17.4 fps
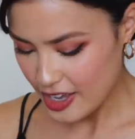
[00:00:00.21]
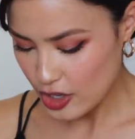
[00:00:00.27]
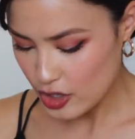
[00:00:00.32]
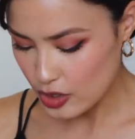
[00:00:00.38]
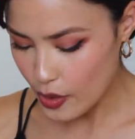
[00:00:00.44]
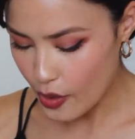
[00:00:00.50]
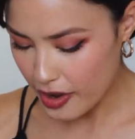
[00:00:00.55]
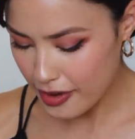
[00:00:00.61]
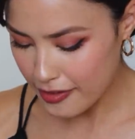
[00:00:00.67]

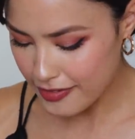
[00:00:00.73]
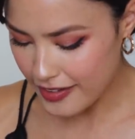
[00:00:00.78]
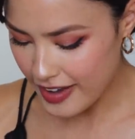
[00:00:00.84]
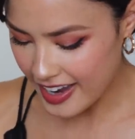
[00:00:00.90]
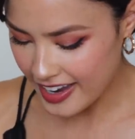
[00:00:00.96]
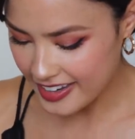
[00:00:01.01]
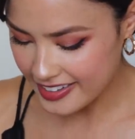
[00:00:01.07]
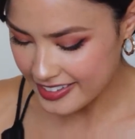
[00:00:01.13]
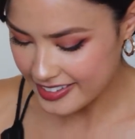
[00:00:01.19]

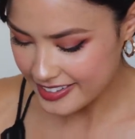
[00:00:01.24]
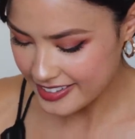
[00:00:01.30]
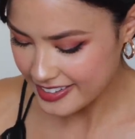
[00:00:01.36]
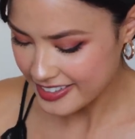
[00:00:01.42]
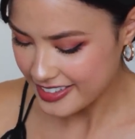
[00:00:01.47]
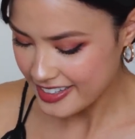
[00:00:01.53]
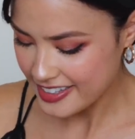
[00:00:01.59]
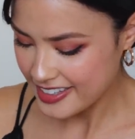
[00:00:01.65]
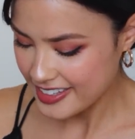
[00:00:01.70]
glorified
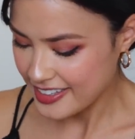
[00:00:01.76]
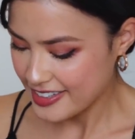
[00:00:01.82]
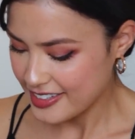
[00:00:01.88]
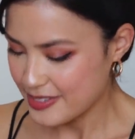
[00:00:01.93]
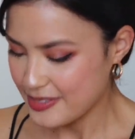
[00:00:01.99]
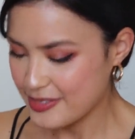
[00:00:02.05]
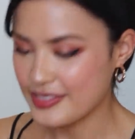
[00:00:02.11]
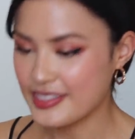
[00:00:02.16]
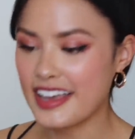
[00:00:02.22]

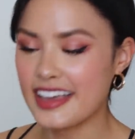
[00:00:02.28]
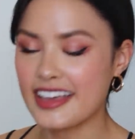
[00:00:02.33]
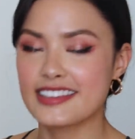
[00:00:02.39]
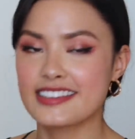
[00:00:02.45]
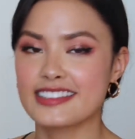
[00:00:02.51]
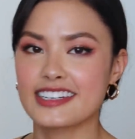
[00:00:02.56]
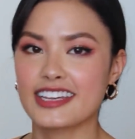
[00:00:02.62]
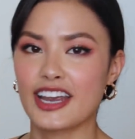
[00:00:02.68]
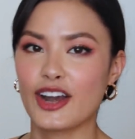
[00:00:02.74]

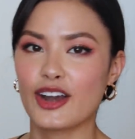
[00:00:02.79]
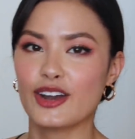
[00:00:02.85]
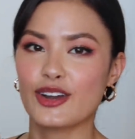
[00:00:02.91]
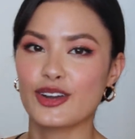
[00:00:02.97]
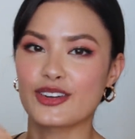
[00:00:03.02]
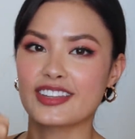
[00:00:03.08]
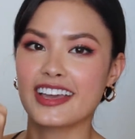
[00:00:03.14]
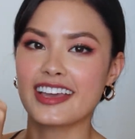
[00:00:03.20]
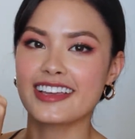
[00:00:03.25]
things to carry
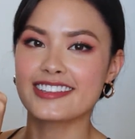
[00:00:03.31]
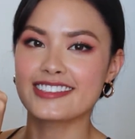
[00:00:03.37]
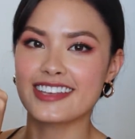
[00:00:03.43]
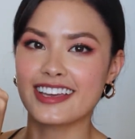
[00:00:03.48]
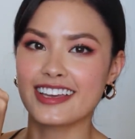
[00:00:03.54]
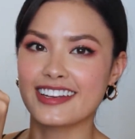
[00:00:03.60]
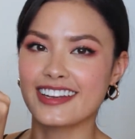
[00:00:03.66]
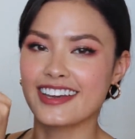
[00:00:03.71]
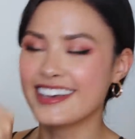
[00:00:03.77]
your things
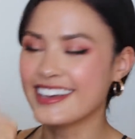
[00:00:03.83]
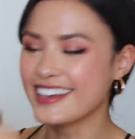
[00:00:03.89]
in.